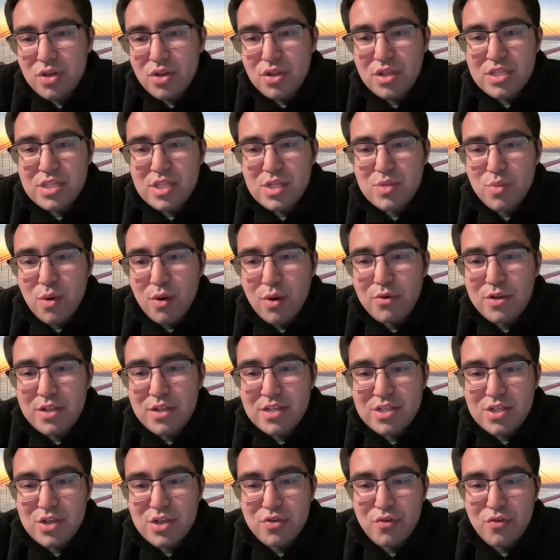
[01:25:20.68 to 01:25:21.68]
So this is one we
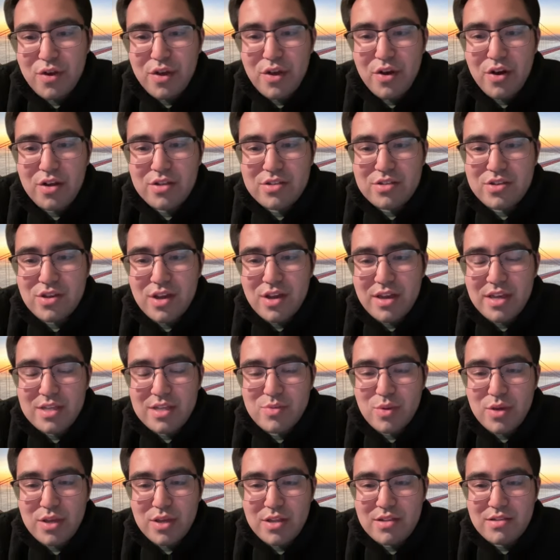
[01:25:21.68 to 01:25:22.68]
disagree on. So I
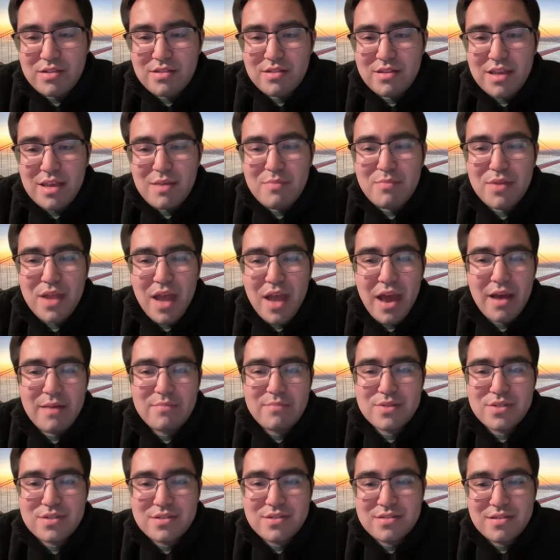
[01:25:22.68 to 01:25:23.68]
guess we can keep
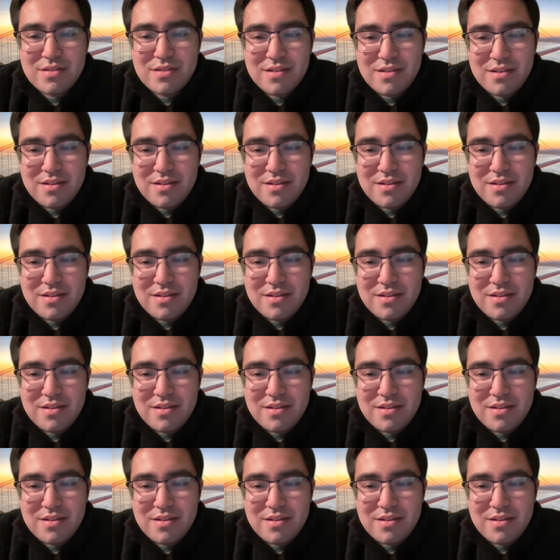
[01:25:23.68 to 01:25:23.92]
tabs.